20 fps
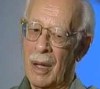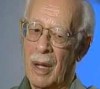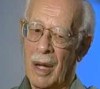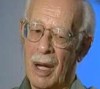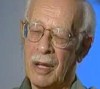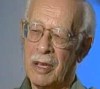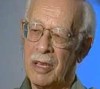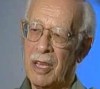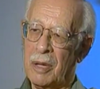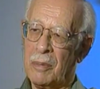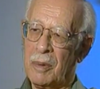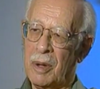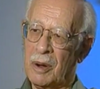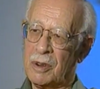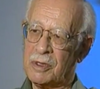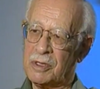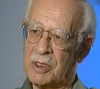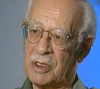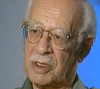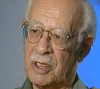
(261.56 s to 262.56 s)
I came here
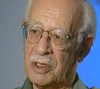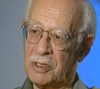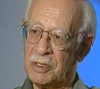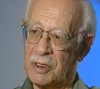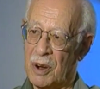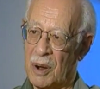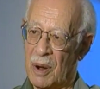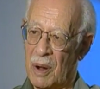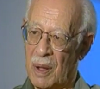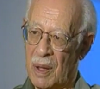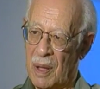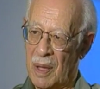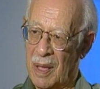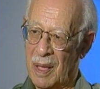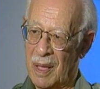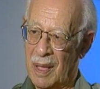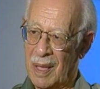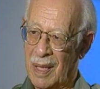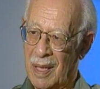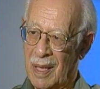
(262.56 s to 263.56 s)
as a teacher.
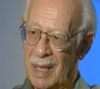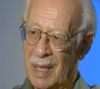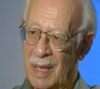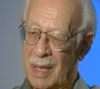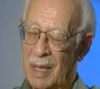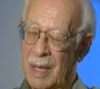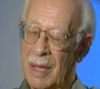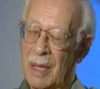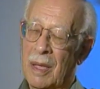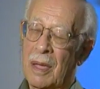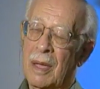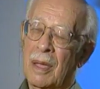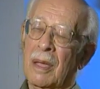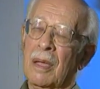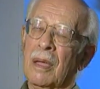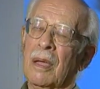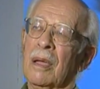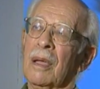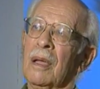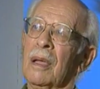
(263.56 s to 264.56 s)

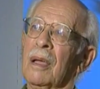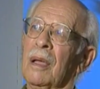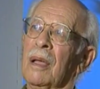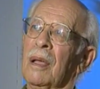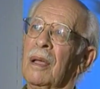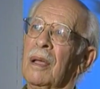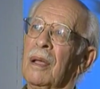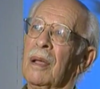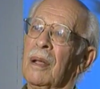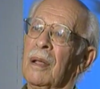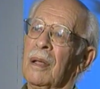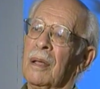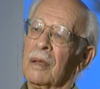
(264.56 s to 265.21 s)
To West Bengal?